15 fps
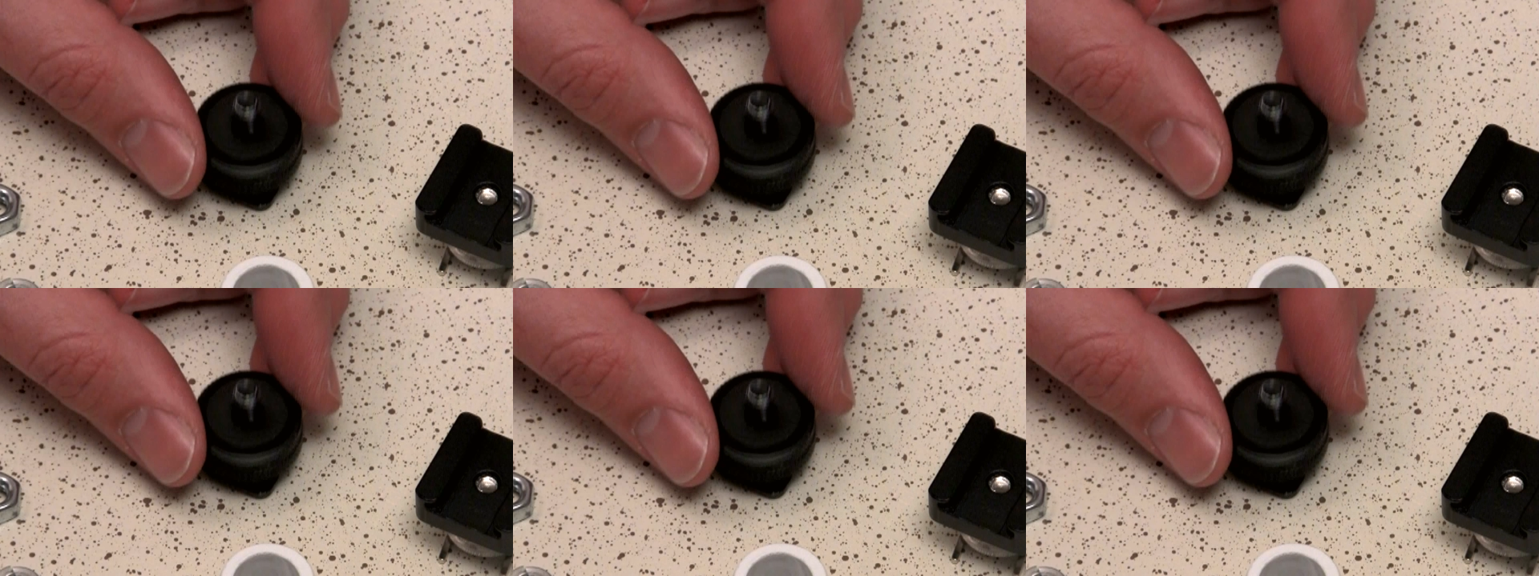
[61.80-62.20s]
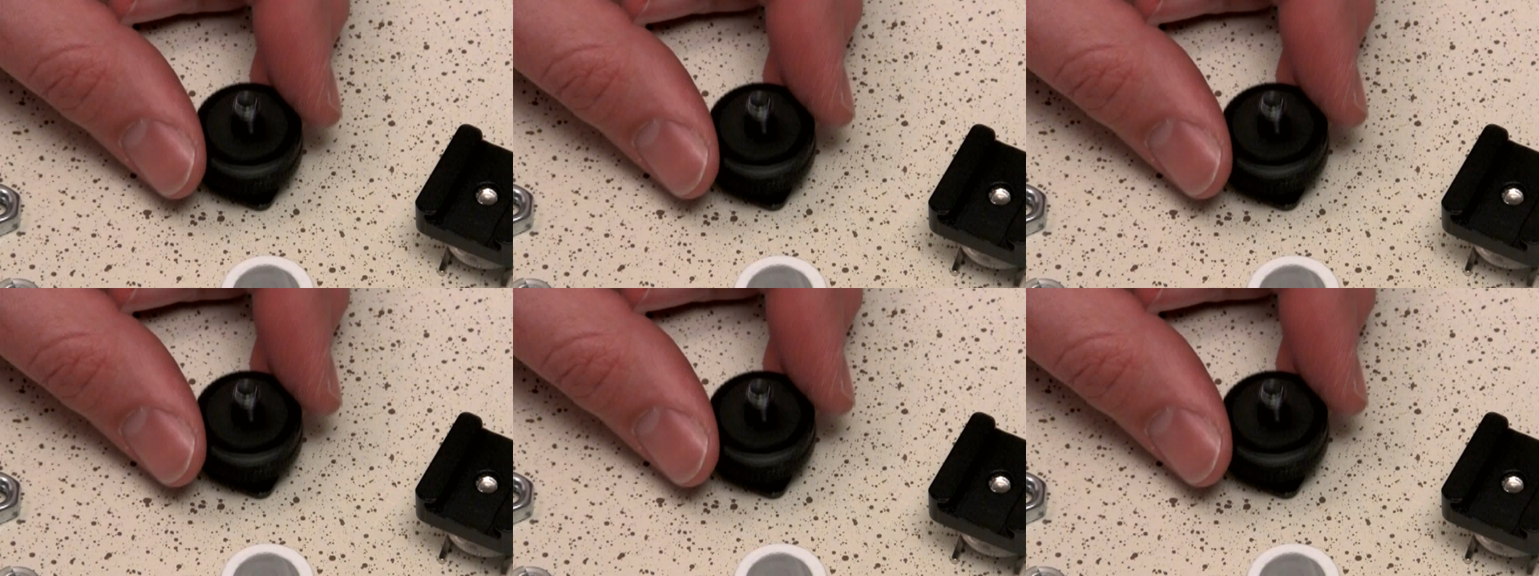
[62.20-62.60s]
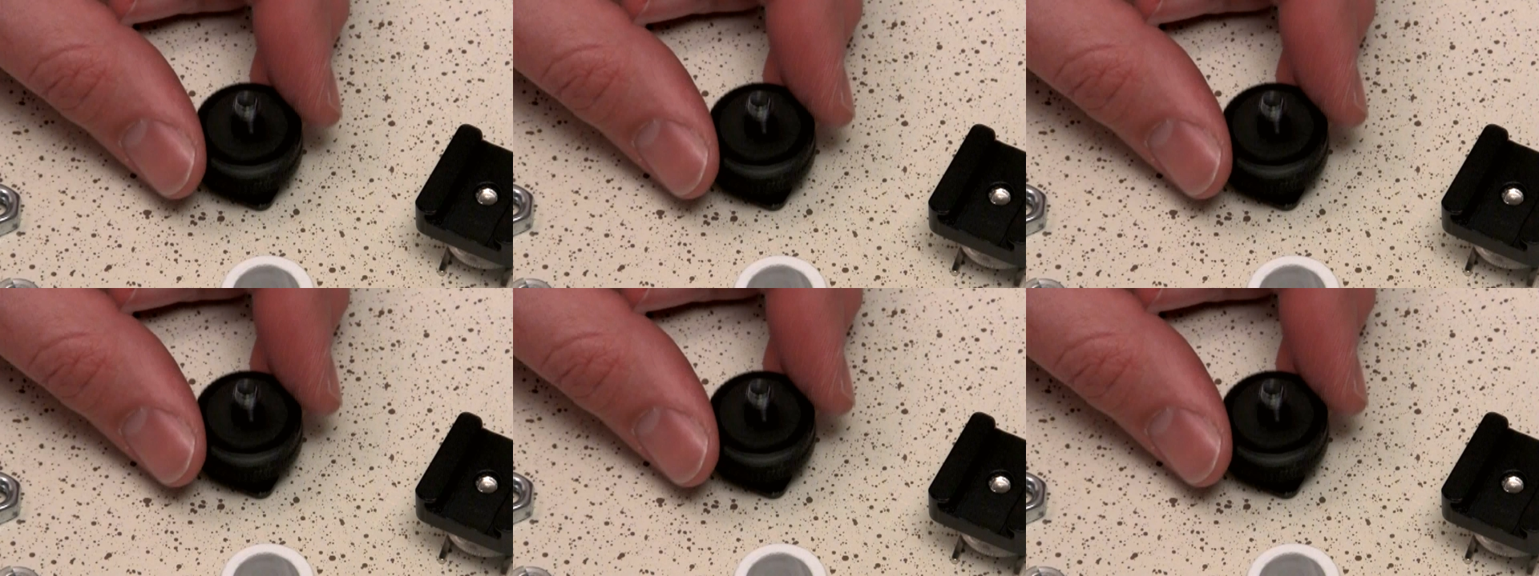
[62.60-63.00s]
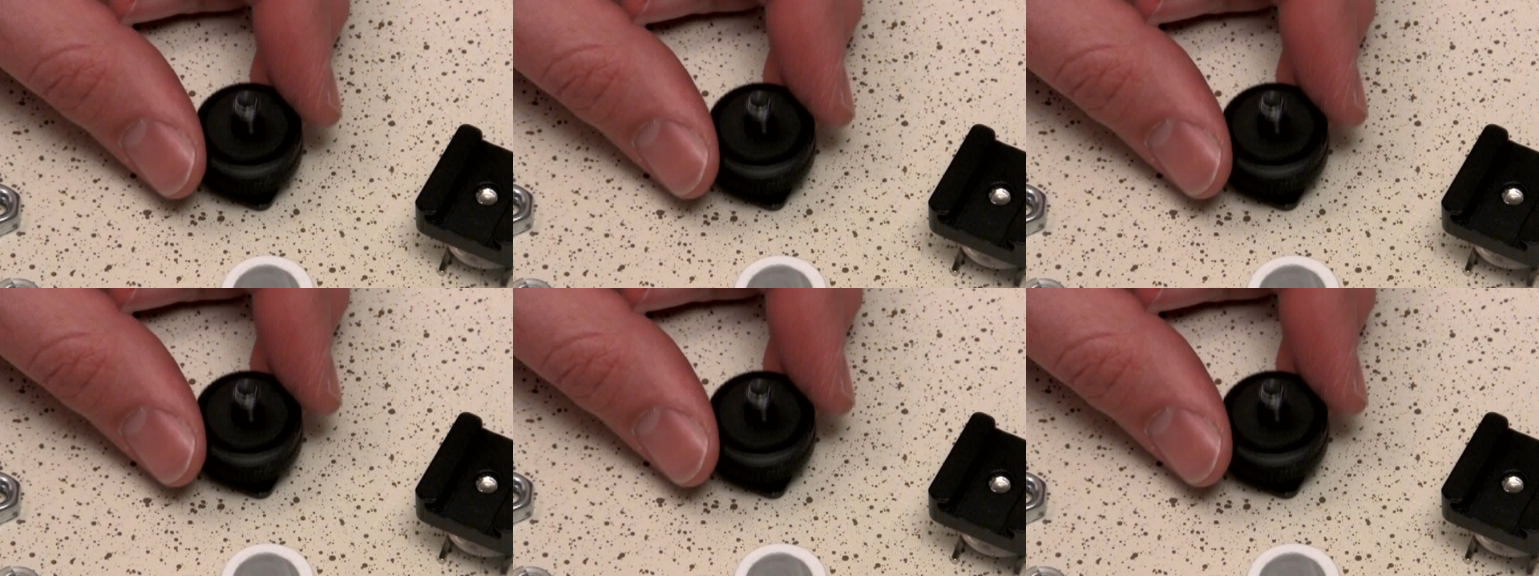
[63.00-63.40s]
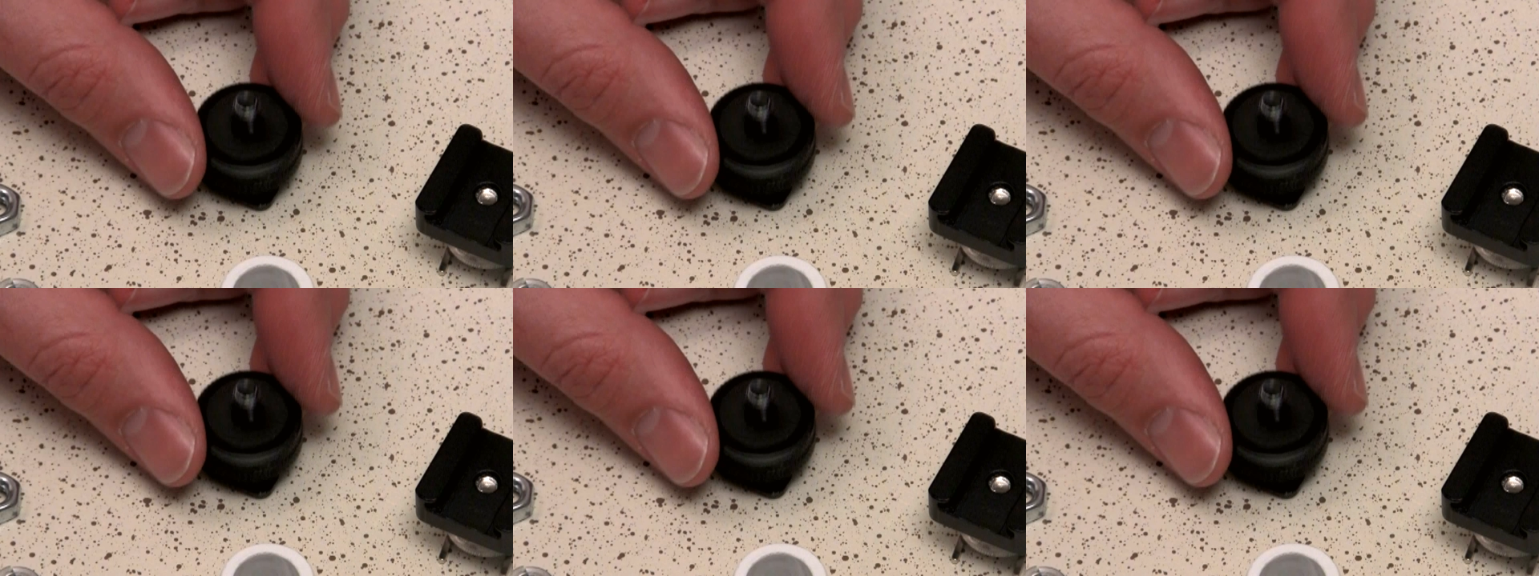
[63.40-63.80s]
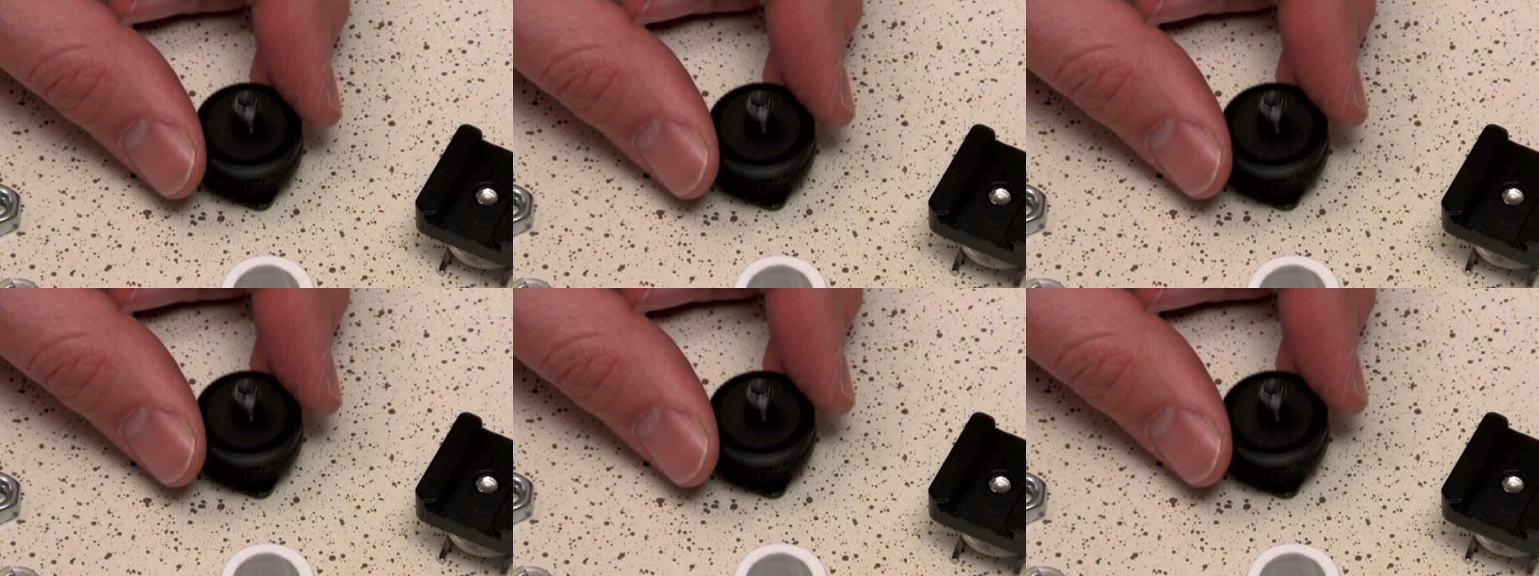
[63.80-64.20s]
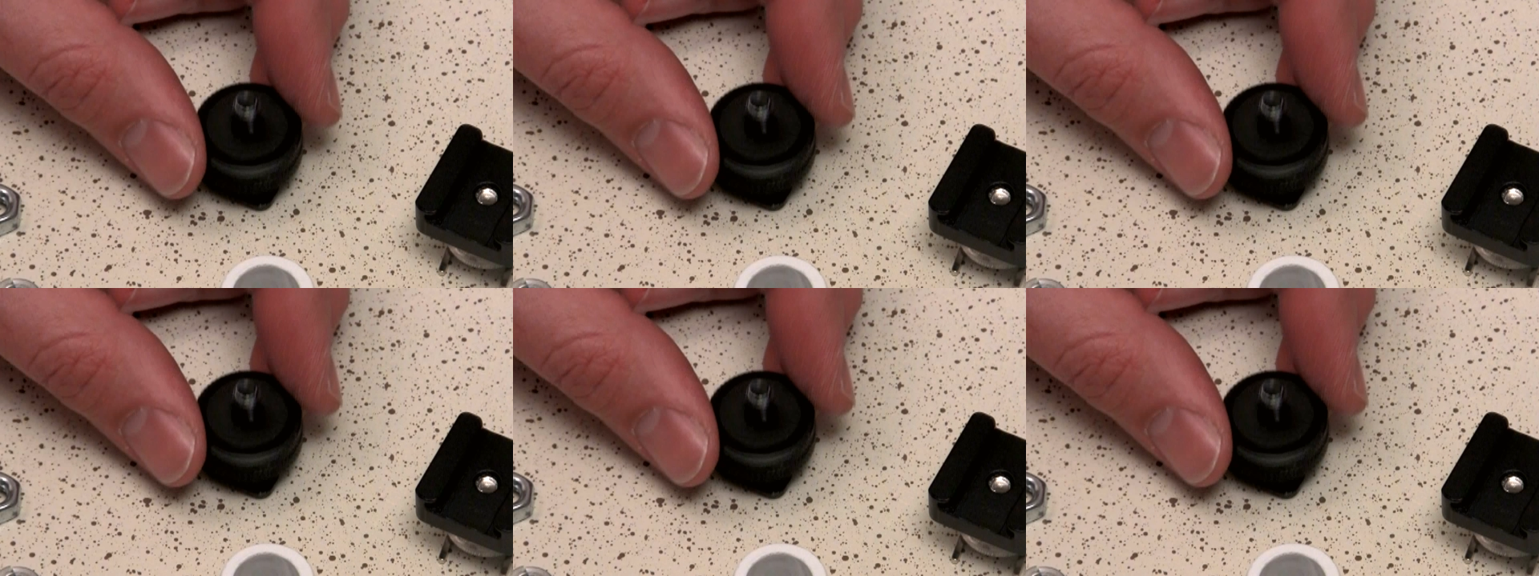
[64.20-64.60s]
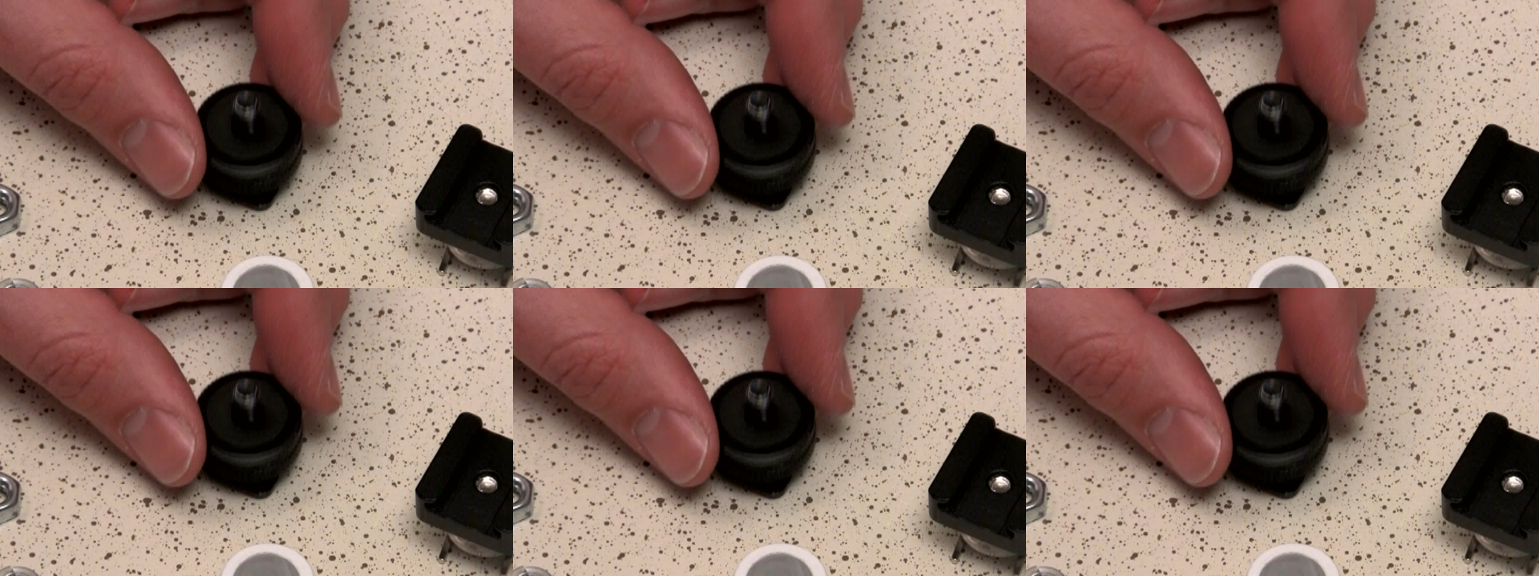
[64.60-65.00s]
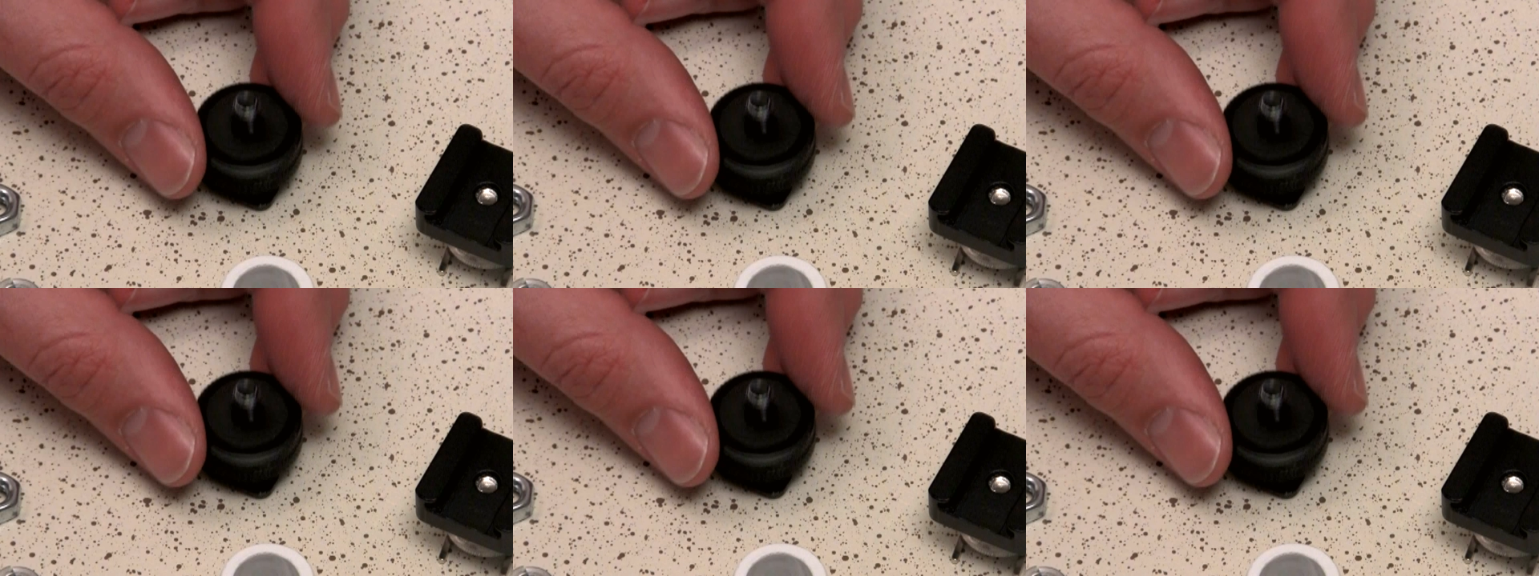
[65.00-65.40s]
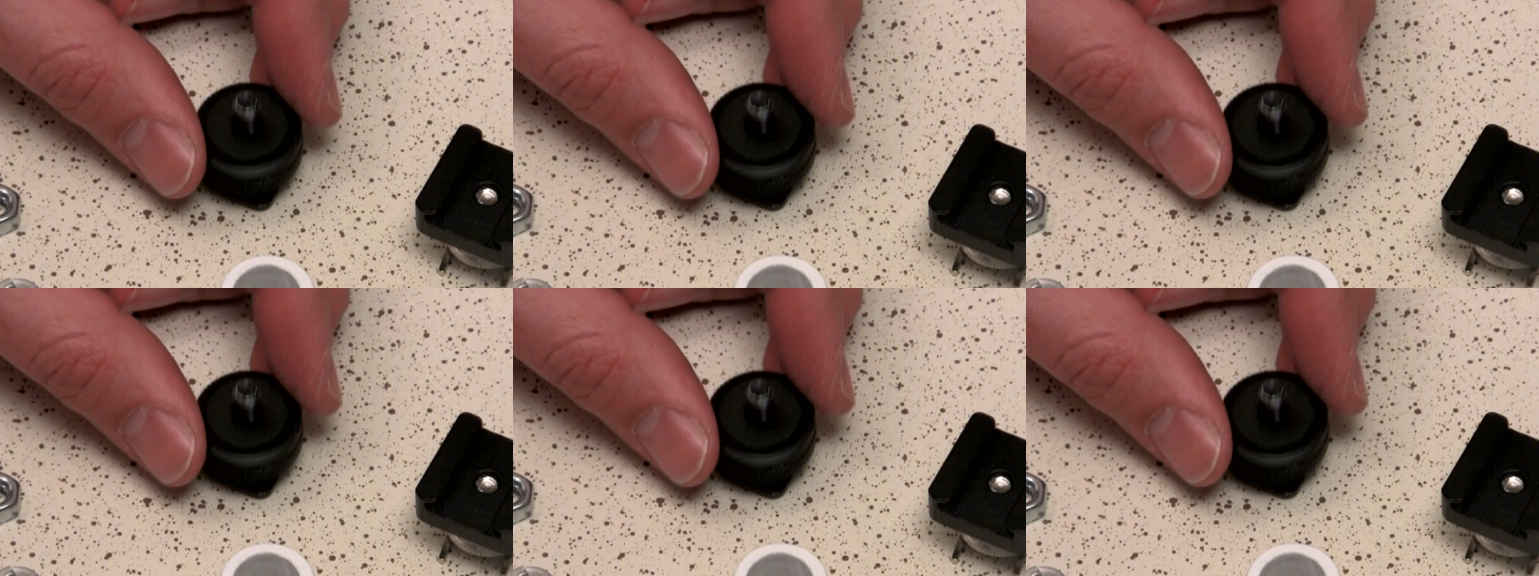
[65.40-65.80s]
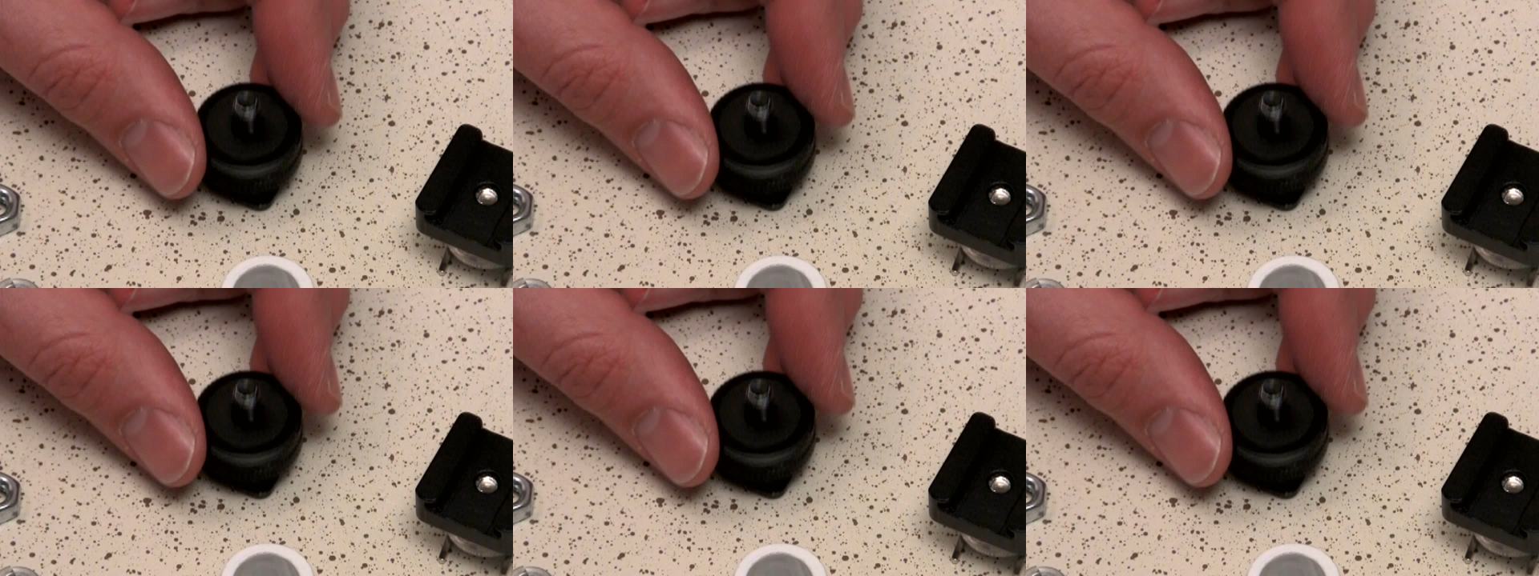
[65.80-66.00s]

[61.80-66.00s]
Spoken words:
Nobody's mouth can be seen.